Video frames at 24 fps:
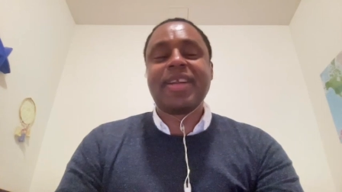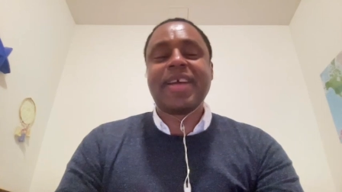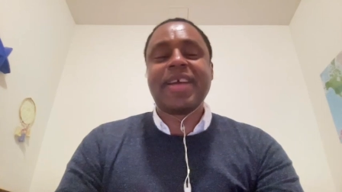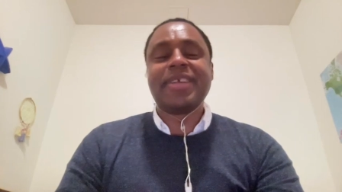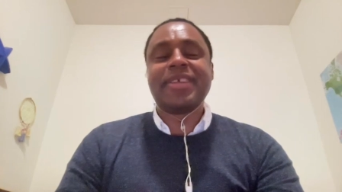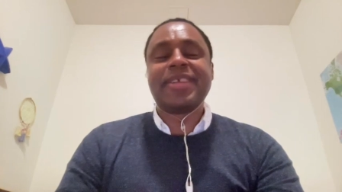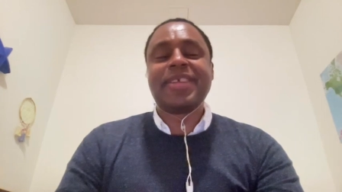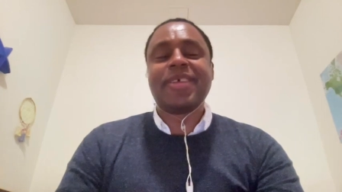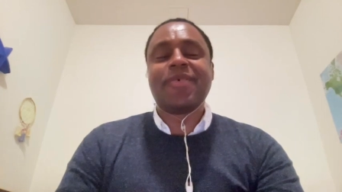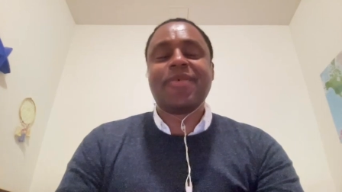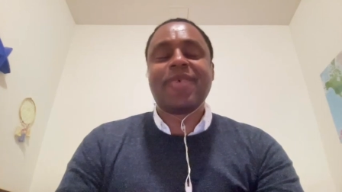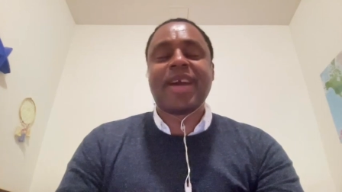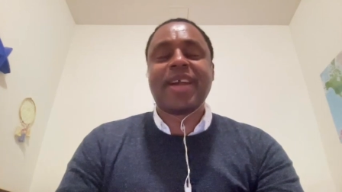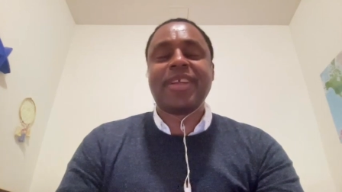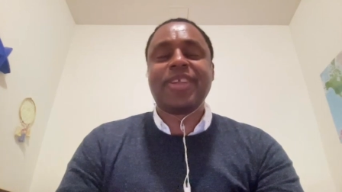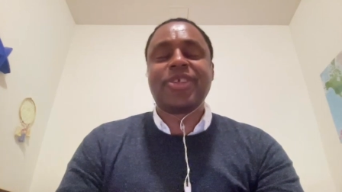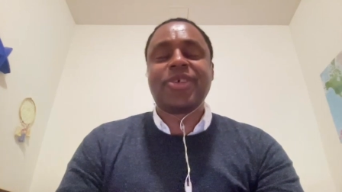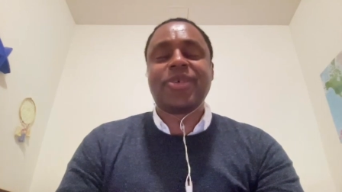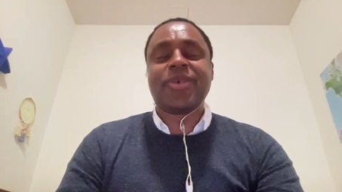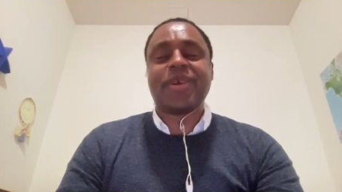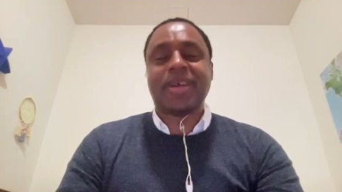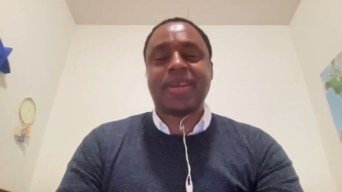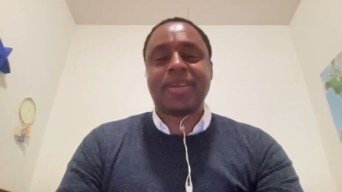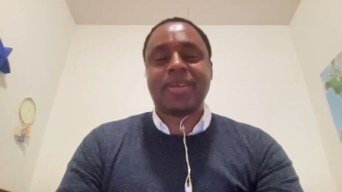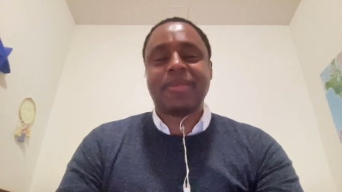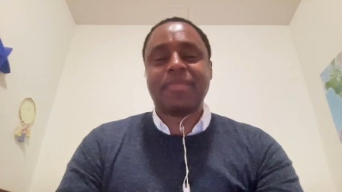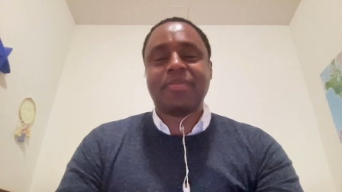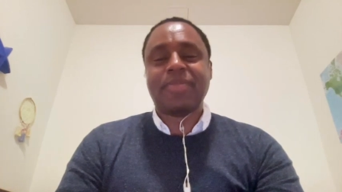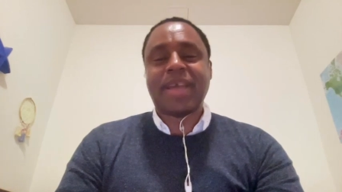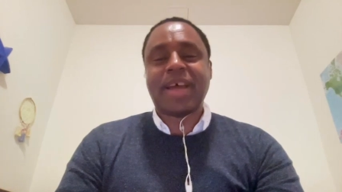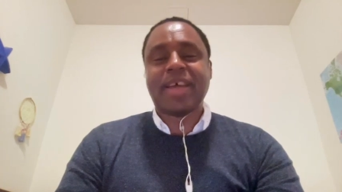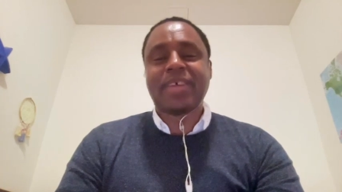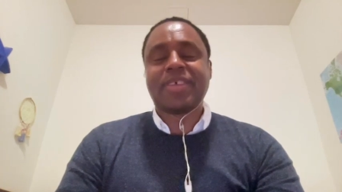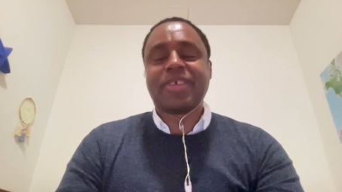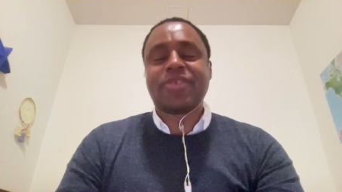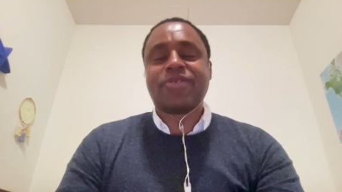And so when I joined
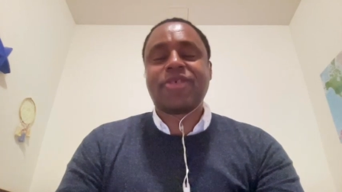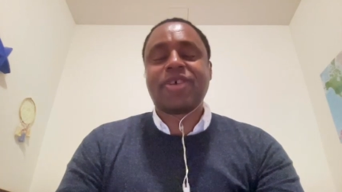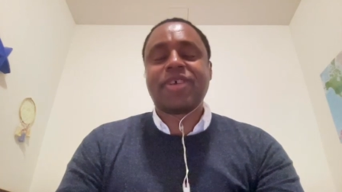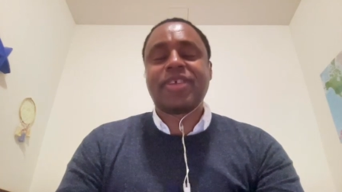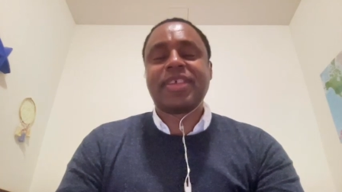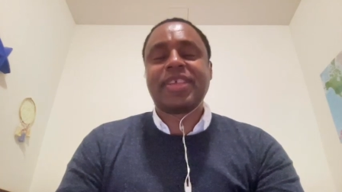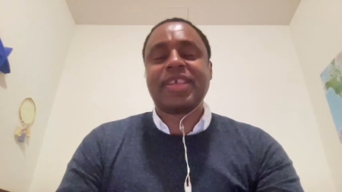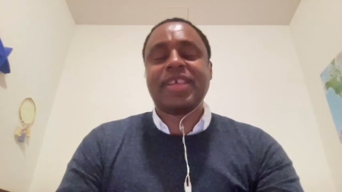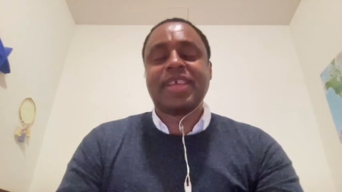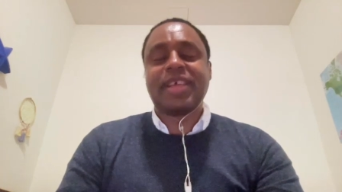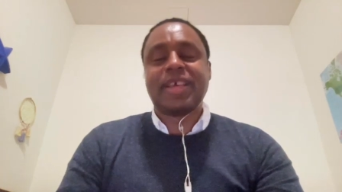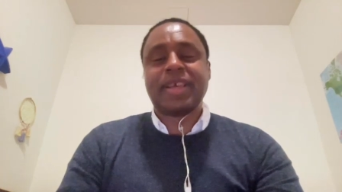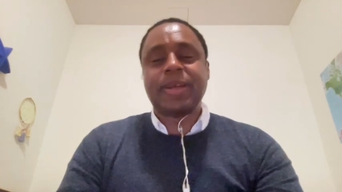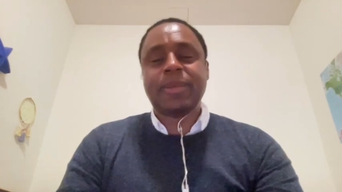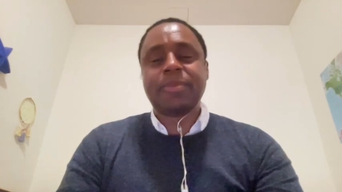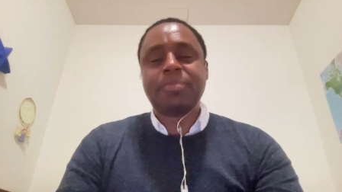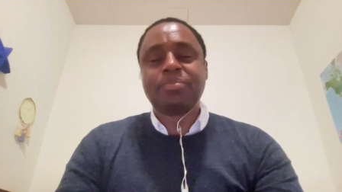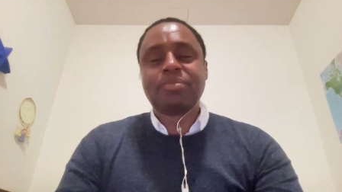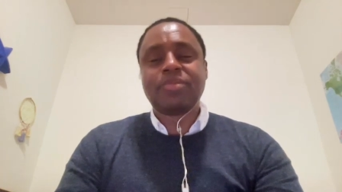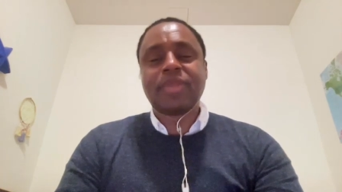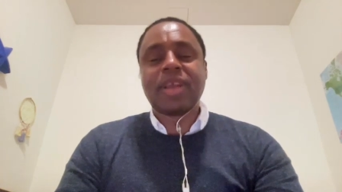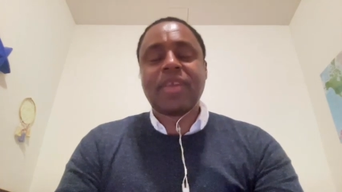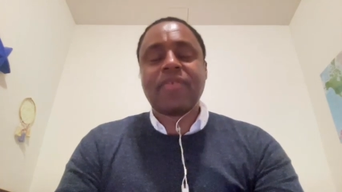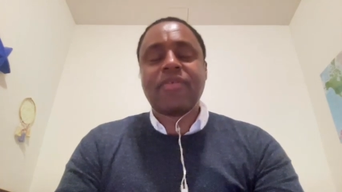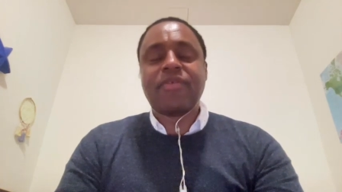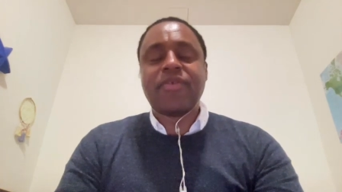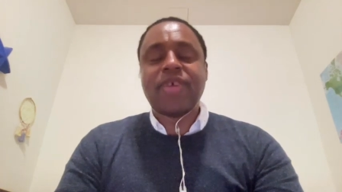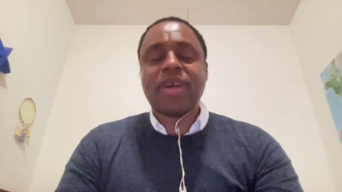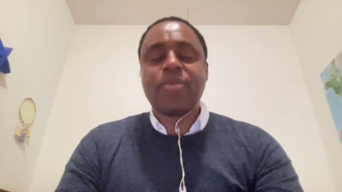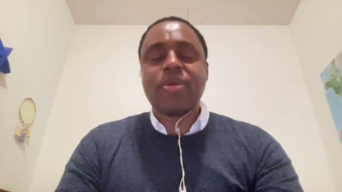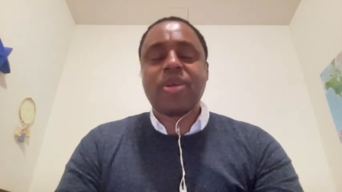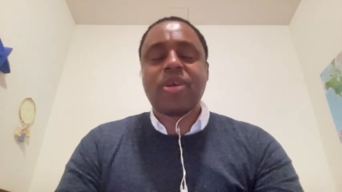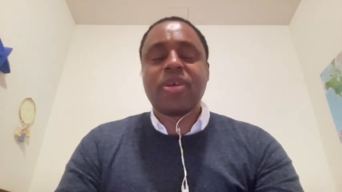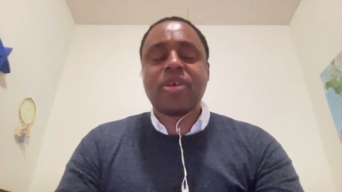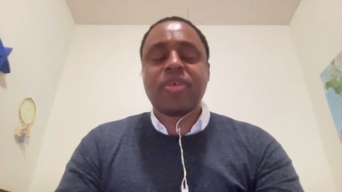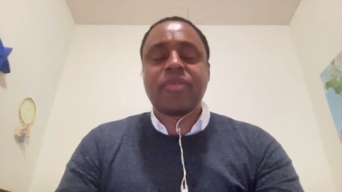as a trustee in
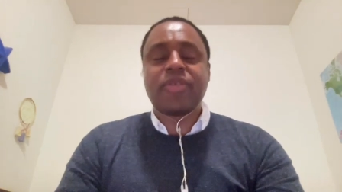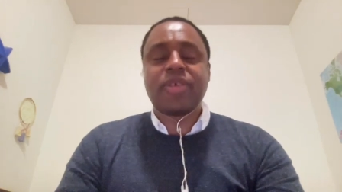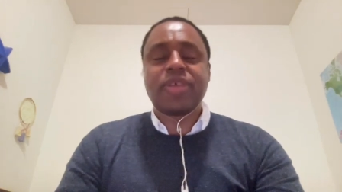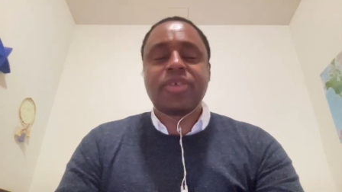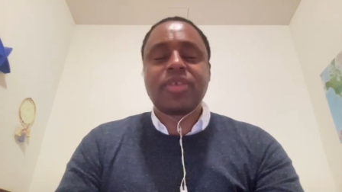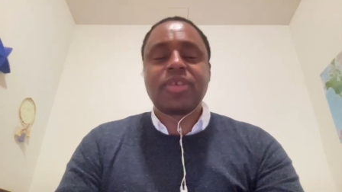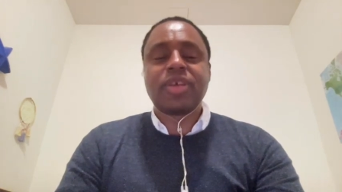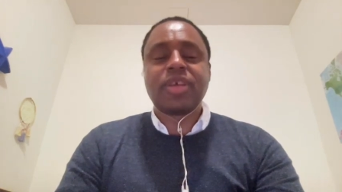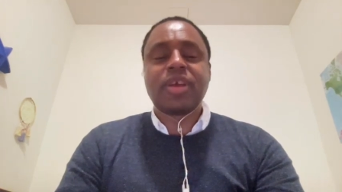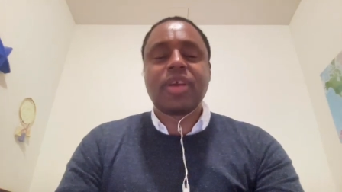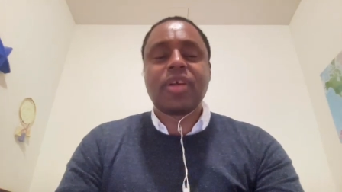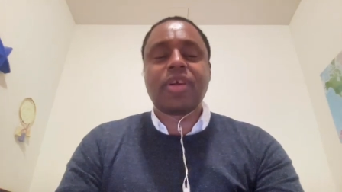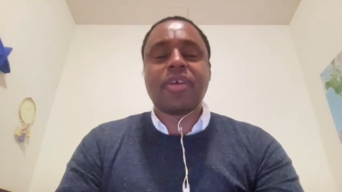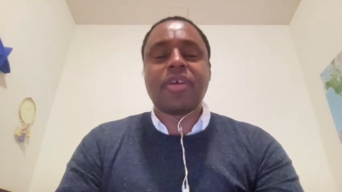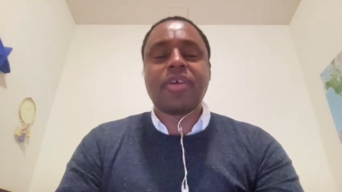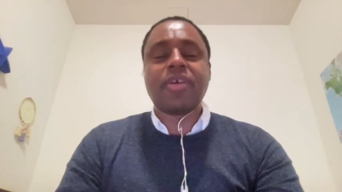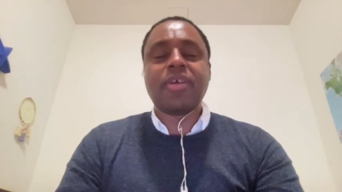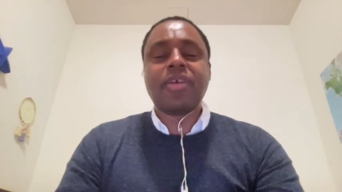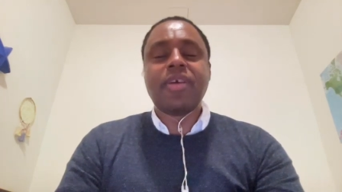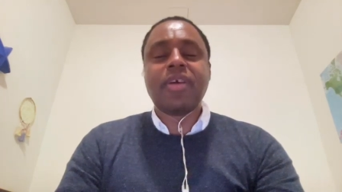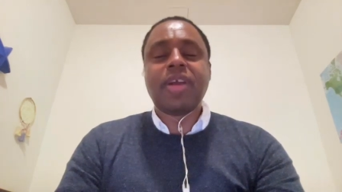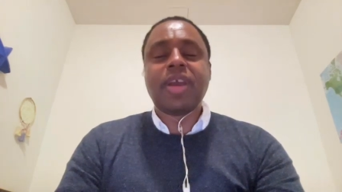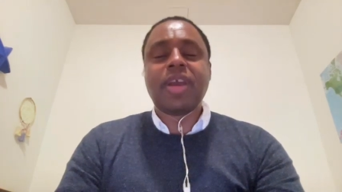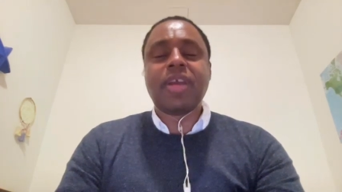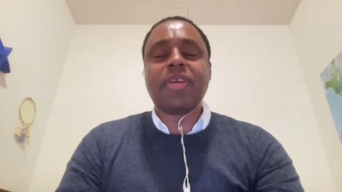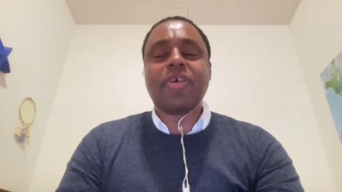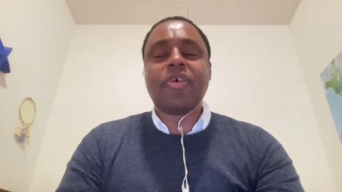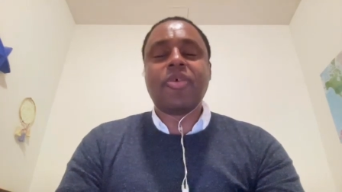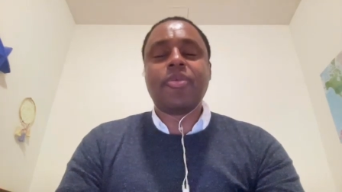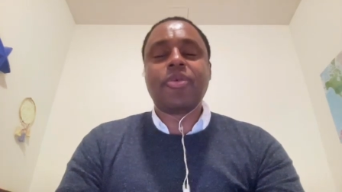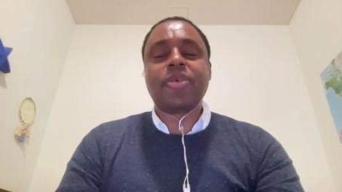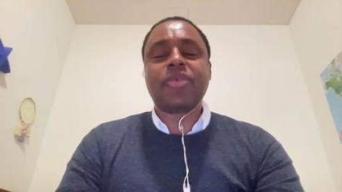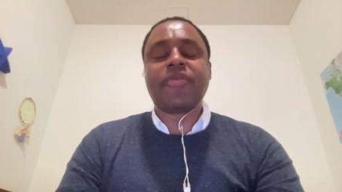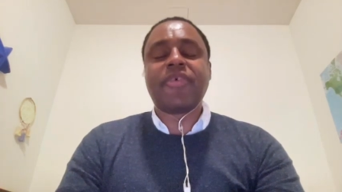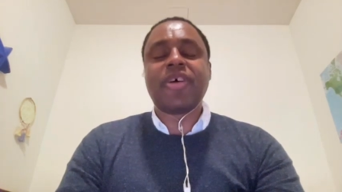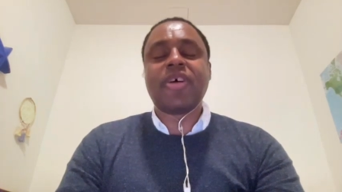February of this year, it
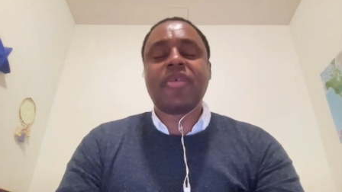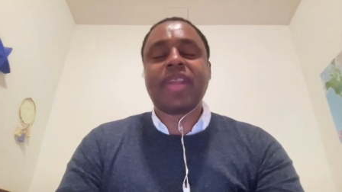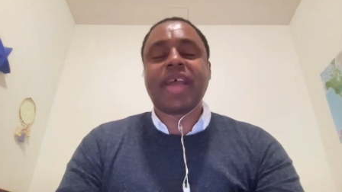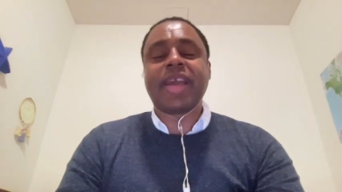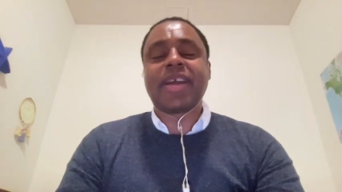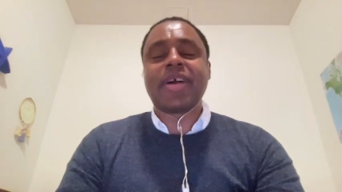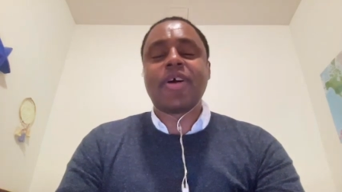almost felt like